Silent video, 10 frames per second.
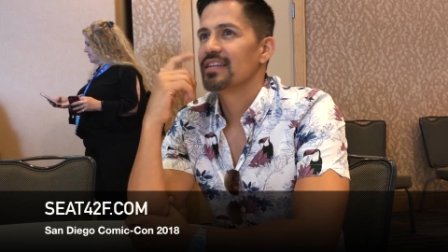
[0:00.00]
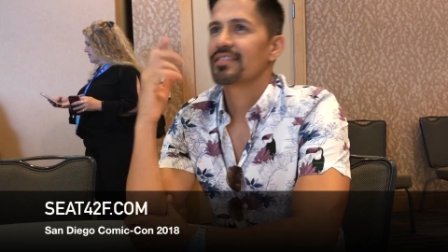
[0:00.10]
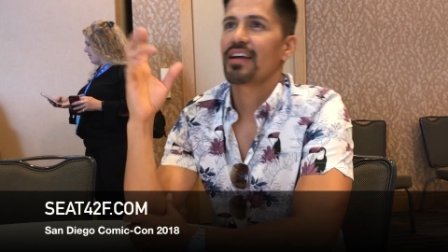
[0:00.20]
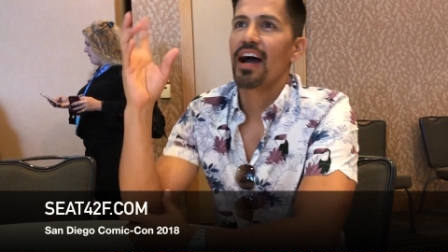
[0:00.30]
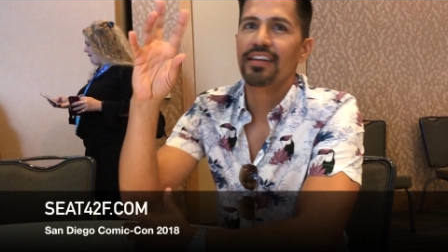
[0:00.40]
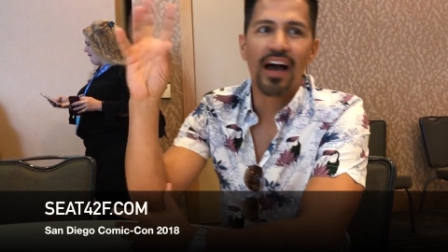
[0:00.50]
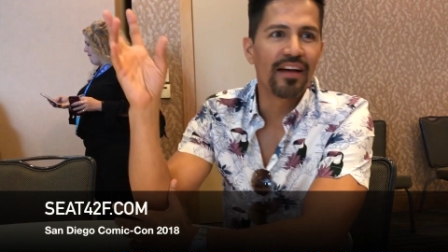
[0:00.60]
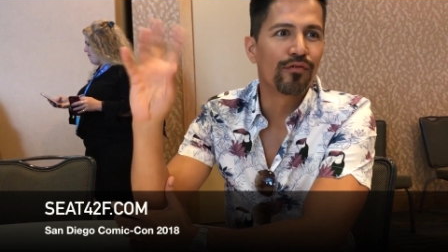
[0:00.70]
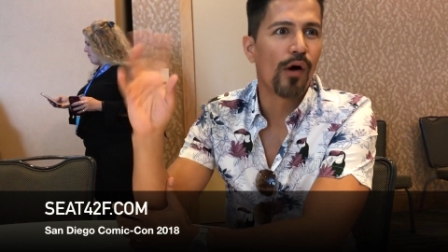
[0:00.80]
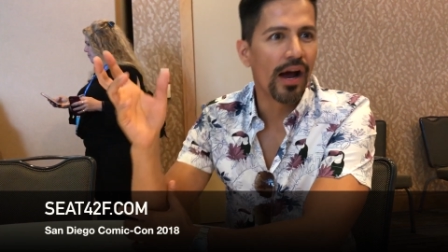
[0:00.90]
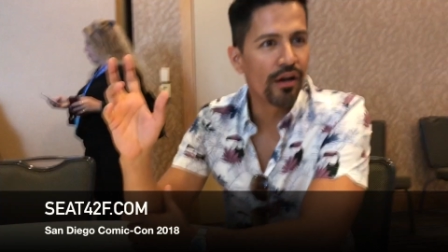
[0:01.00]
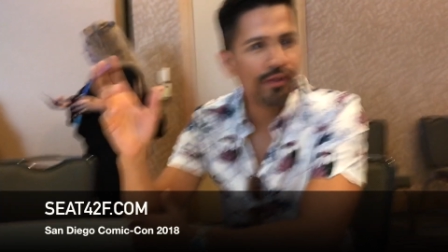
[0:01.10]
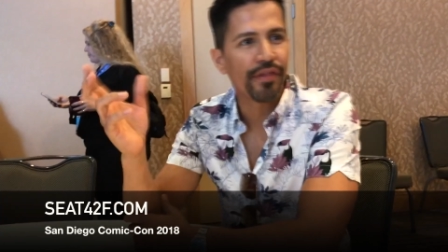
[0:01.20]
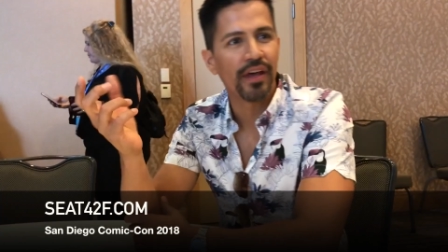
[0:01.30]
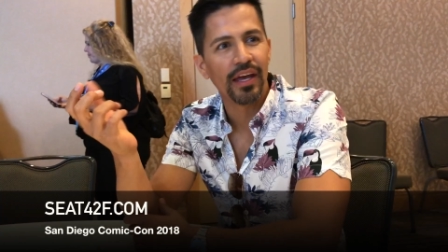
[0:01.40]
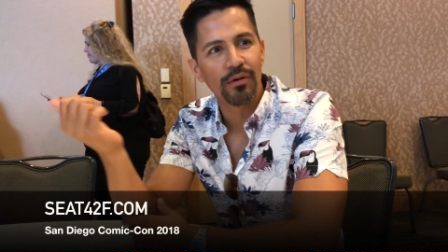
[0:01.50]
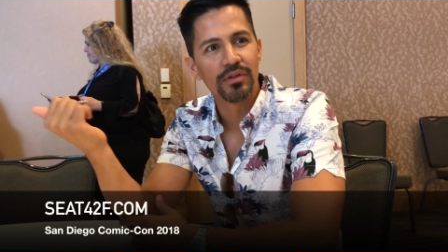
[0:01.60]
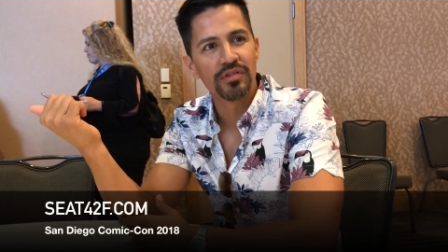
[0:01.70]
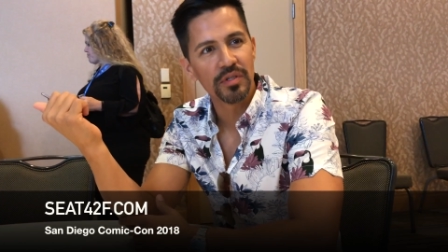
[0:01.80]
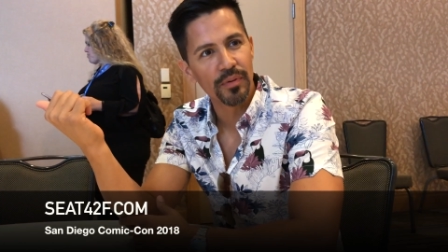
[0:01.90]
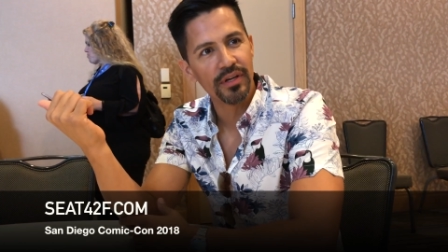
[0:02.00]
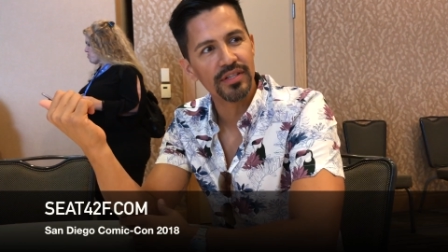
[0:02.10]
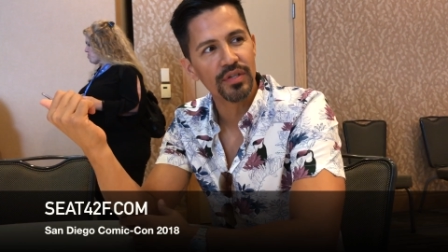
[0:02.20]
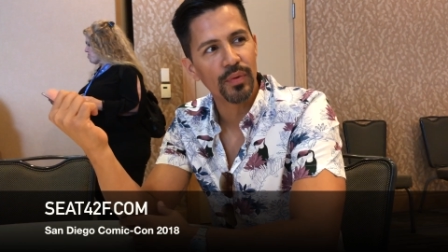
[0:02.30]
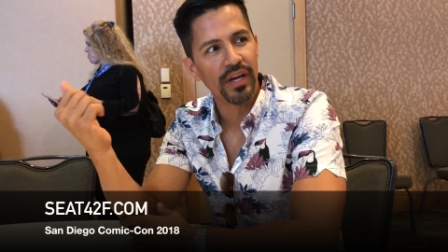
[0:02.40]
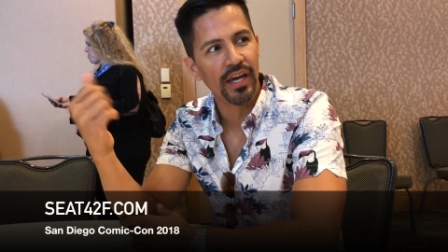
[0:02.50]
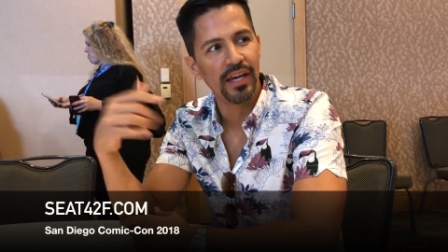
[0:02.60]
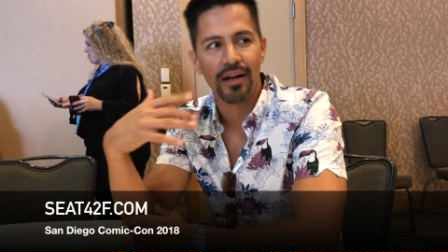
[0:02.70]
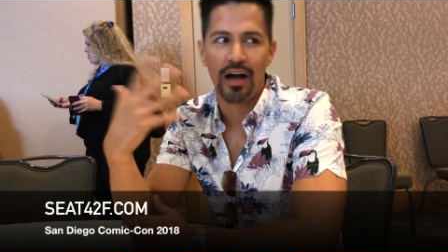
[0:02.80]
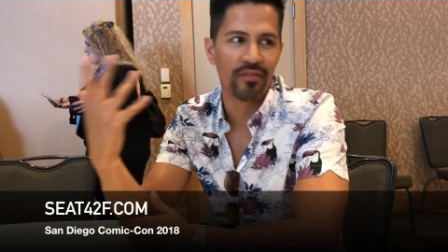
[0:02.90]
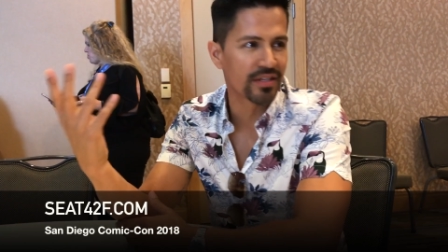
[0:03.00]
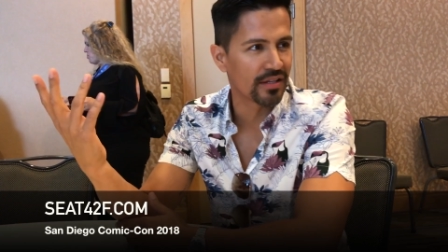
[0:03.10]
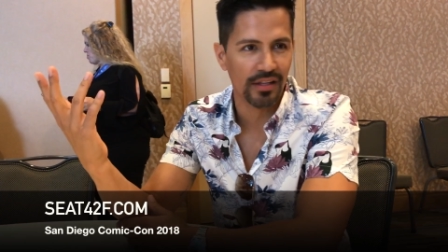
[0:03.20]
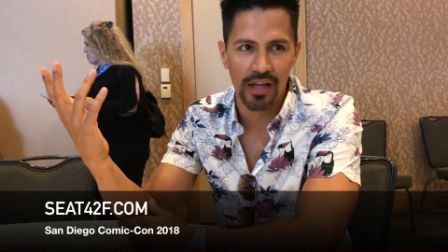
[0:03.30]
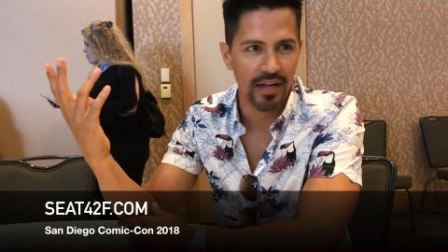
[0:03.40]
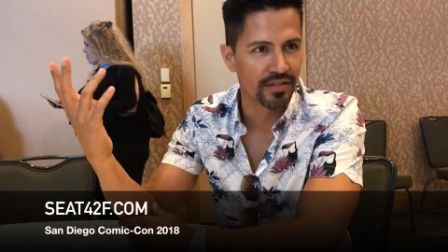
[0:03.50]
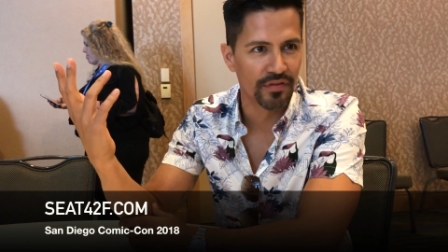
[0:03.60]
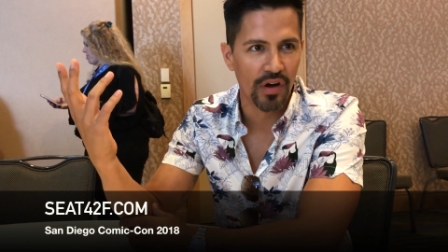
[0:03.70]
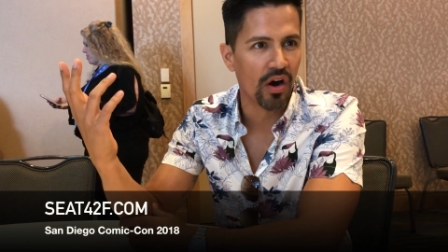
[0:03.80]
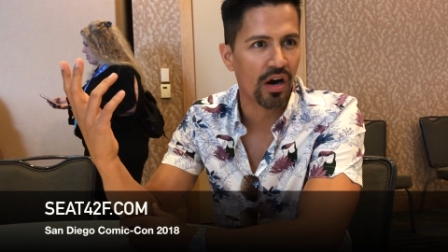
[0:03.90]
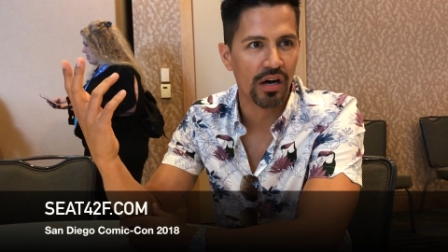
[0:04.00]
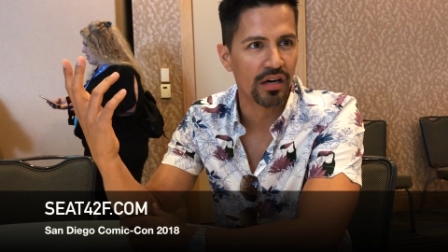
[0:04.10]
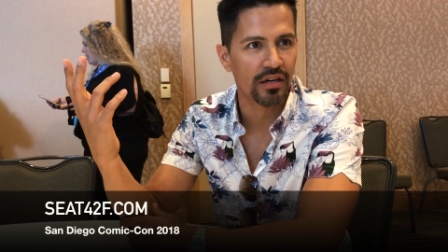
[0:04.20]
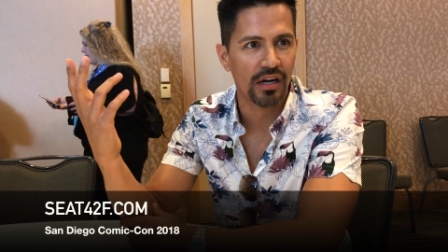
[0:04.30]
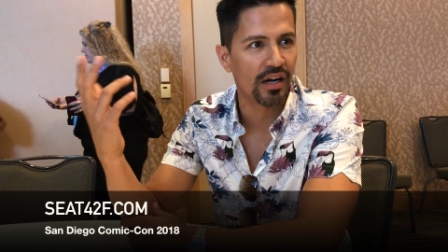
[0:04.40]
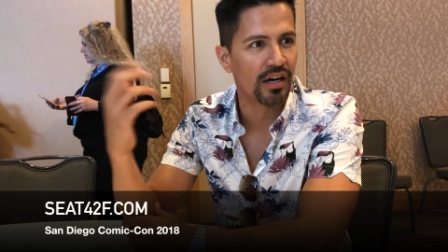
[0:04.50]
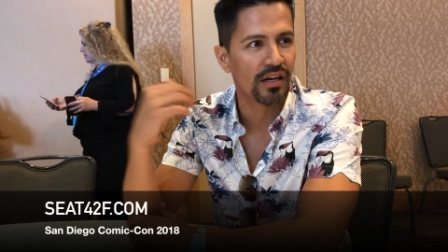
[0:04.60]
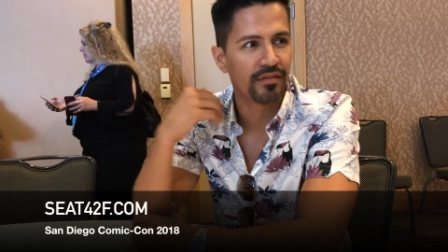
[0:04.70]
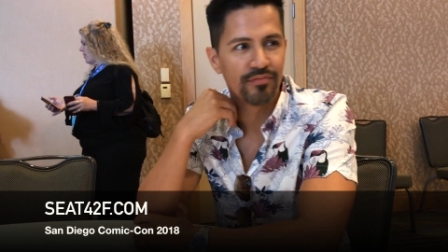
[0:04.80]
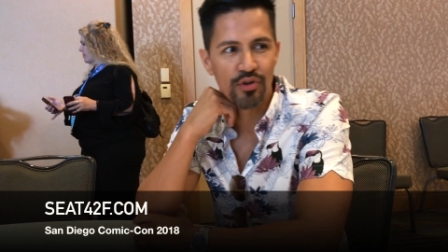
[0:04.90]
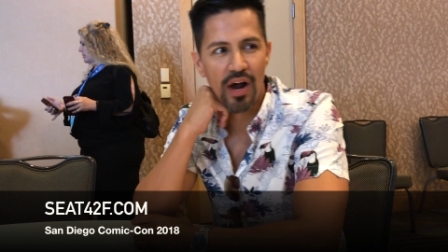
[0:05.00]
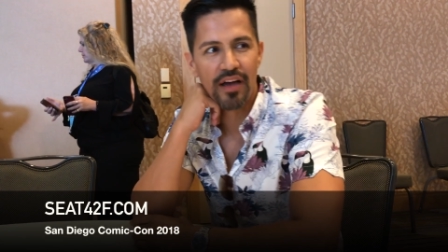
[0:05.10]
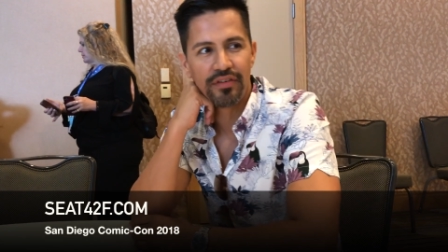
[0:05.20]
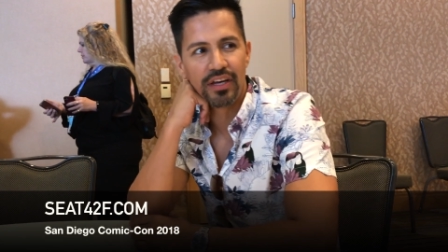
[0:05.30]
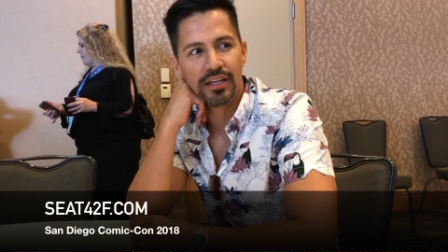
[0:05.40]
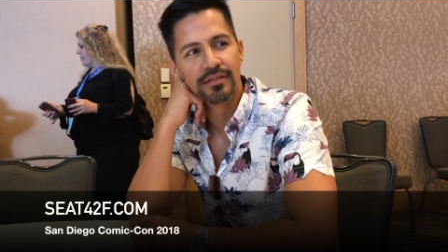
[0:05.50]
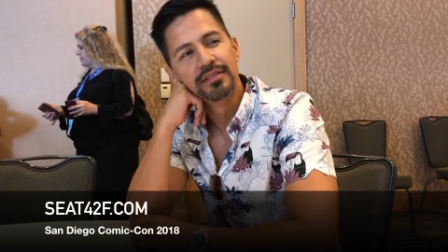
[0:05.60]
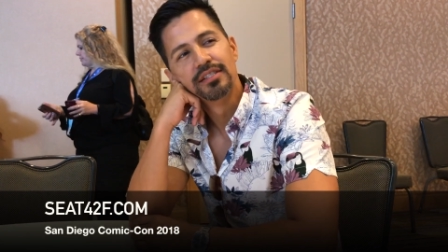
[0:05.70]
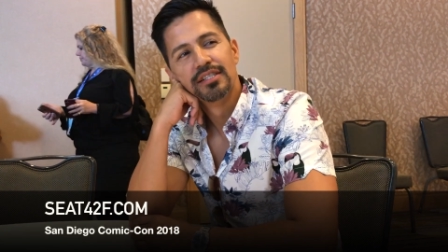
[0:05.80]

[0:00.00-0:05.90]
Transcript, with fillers: skydive wire thing, which was pretty sweet. Obviously, lots of car uh, driving.